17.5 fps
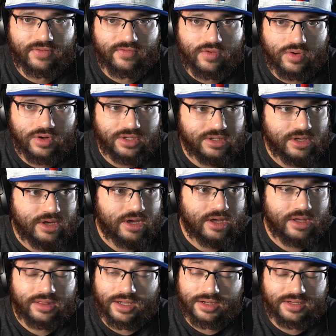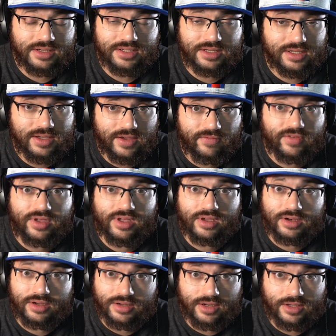up with Forge. That doesn't give
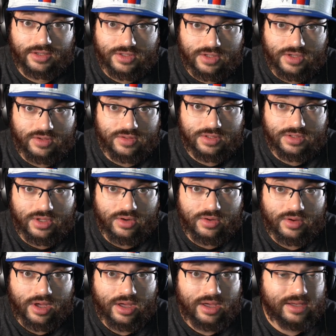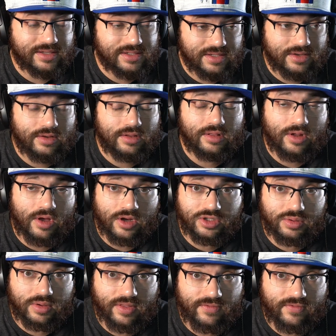it an excuse though. It still
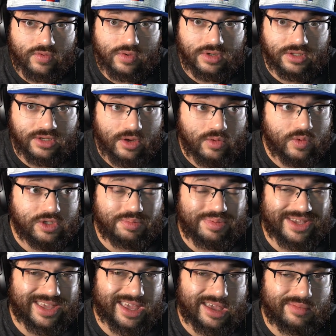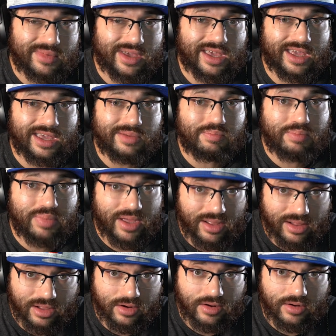launched with Forge, which became a
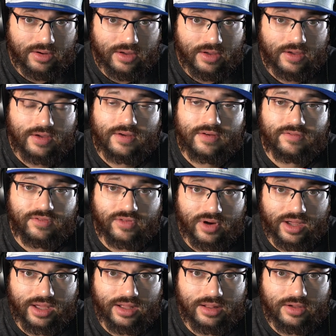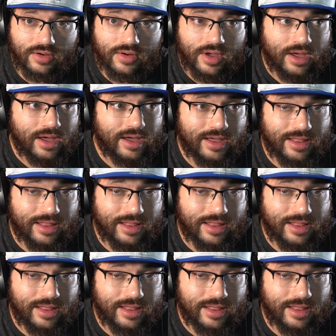pillar for Halo.